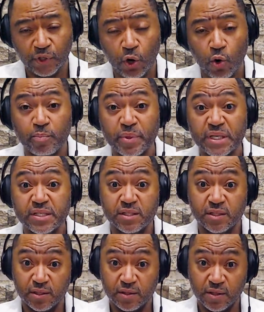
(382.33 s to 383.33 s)

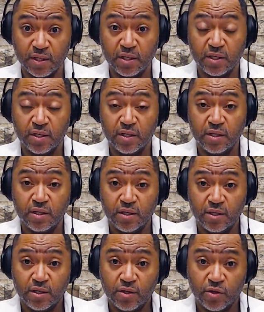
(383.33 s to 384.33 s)
obesity,
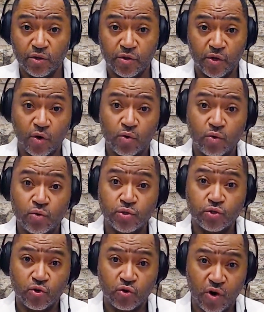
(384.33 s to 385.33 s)

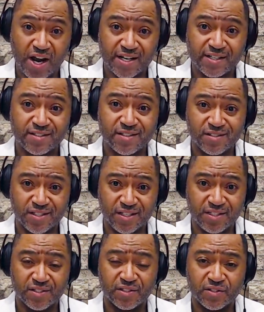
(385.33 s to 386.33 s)
those chronic
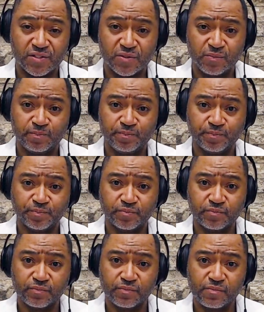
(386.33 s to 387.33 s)
diseases
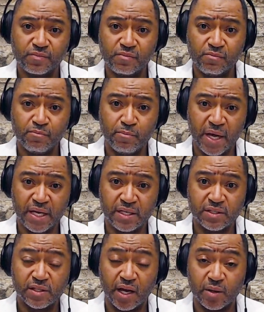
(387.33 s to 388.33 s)

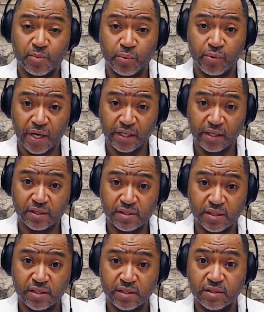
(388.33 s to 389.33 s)
makes a
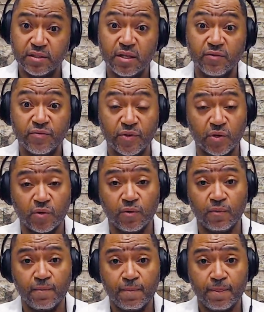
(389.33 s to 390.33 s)
pregnancy difficult.
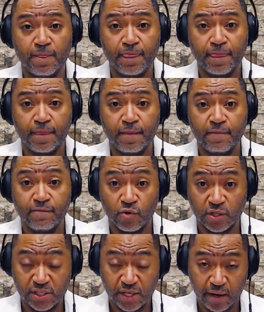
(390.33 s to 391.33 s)

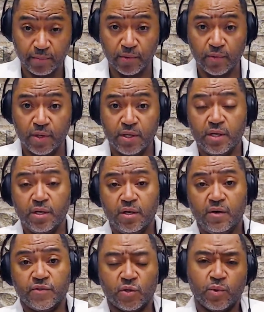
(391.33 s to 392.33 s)
For example,
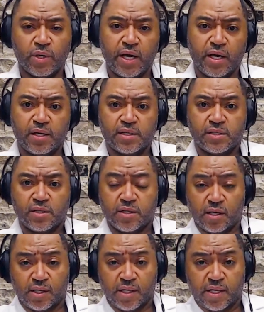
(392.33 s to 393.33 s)
if someone has a
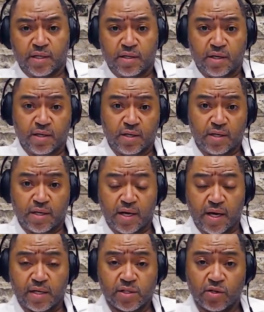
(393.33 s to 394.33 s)
young lady
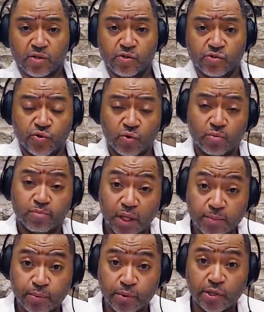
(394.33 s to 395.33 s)
has uncontrolled
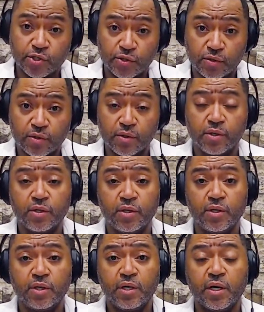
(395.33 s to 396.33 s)
blood pressure,
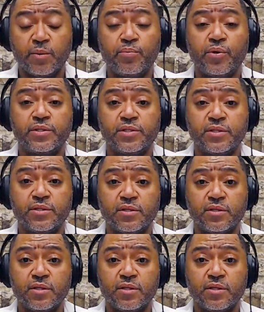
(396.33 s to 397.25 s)
it puts